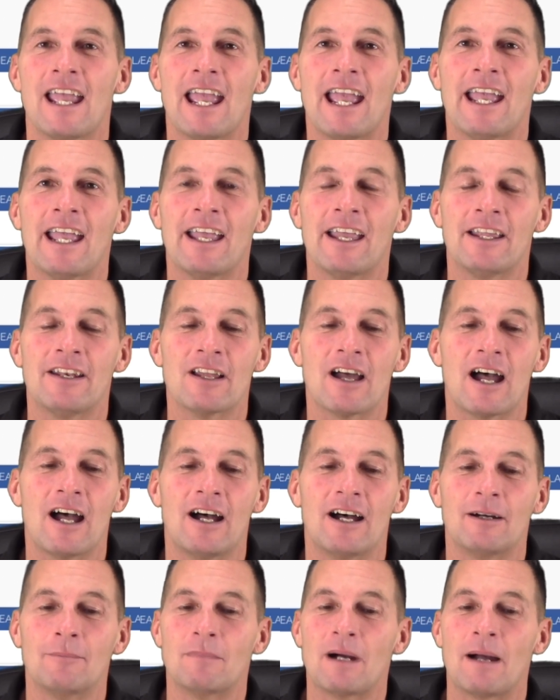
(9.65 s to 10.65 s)
And
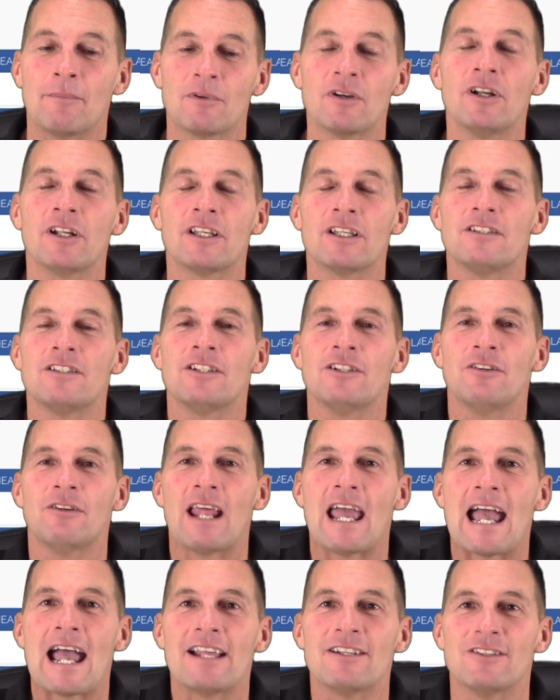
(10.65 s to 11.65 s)
I'm going to continue
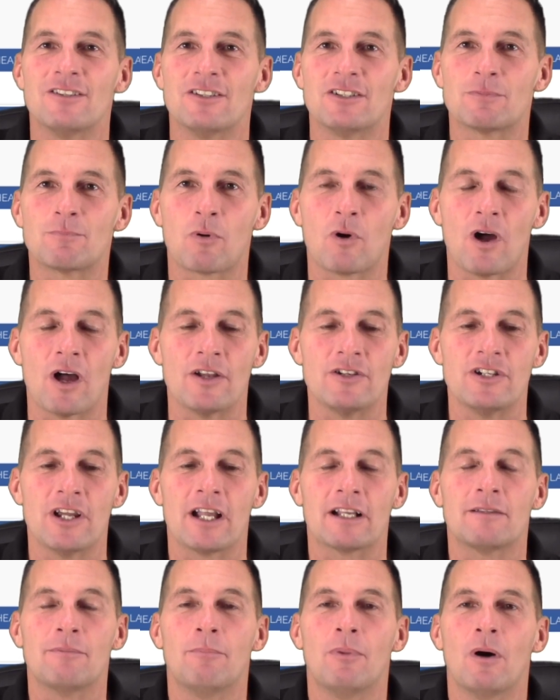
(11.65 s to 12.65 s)
to add to this
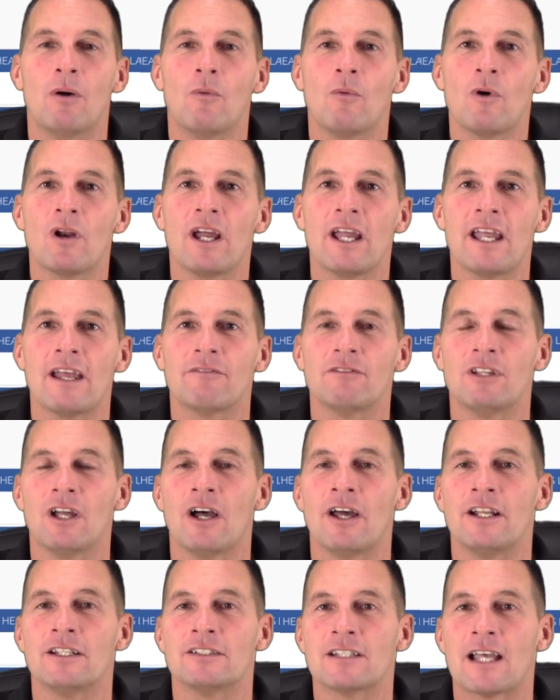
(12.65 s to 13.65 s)
project, but what I have
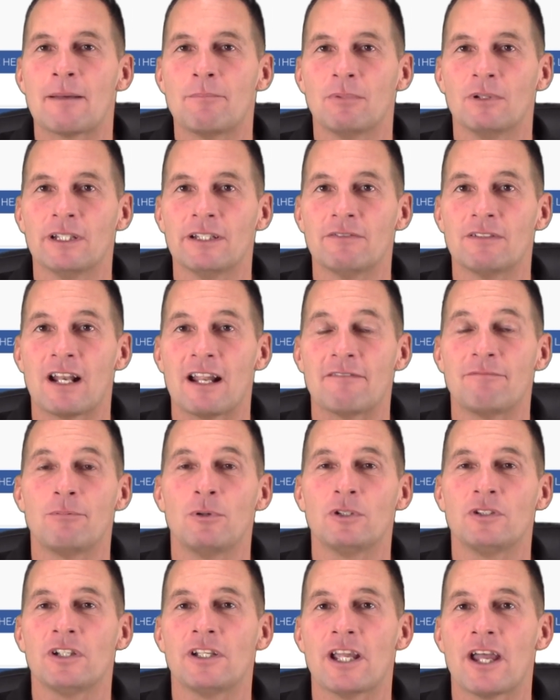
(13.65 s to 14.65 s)
done is I believe that I've
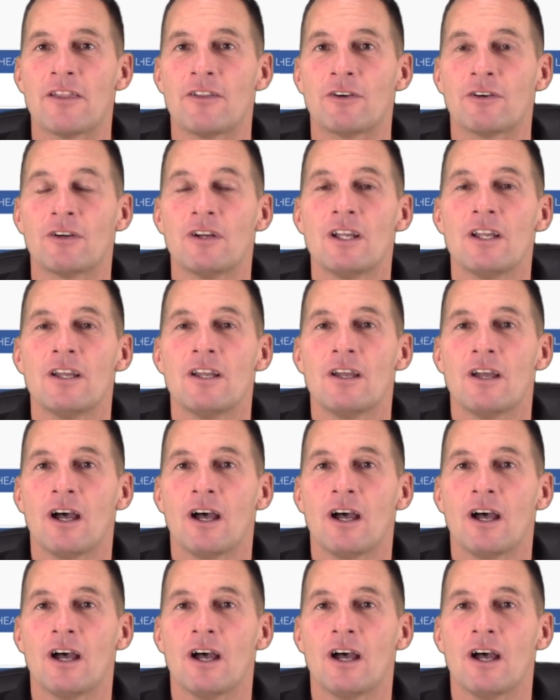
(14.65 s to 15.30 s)
put together